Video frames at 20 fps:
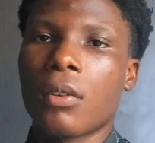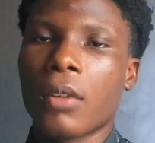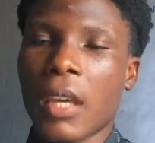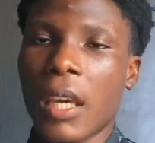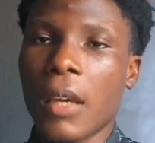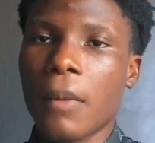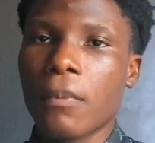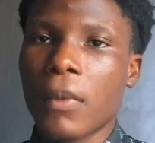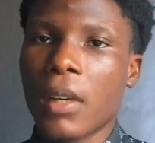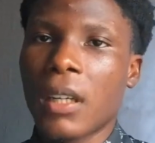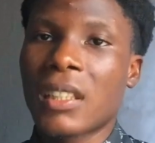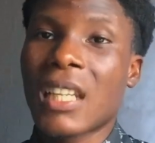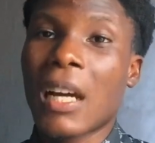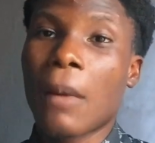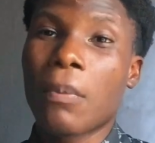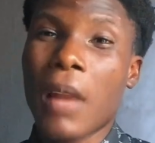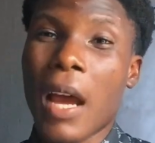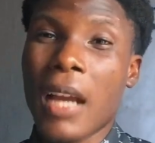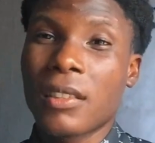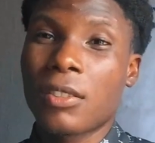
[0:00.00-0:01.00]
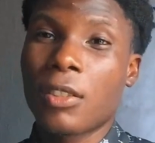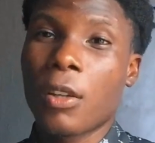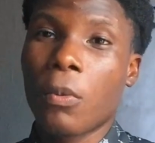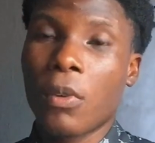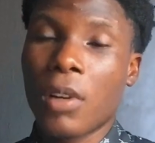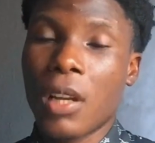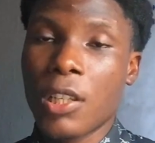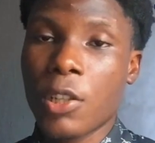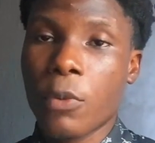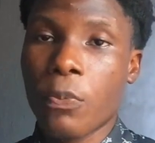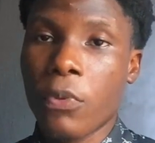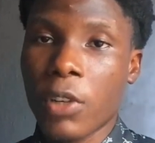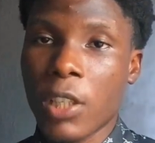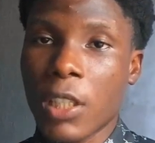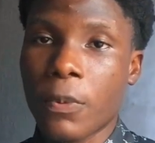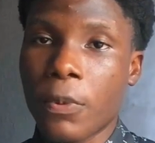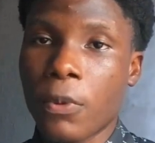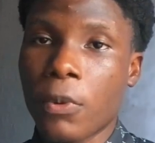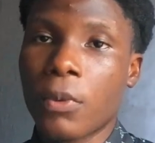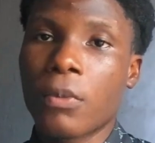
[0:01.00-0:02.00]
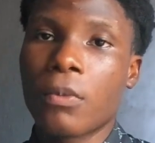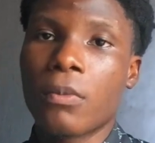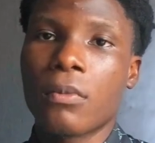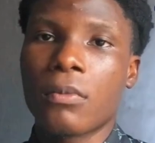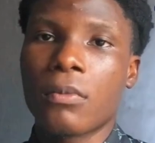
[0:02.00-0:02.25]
Okay, it applies the double entry principle.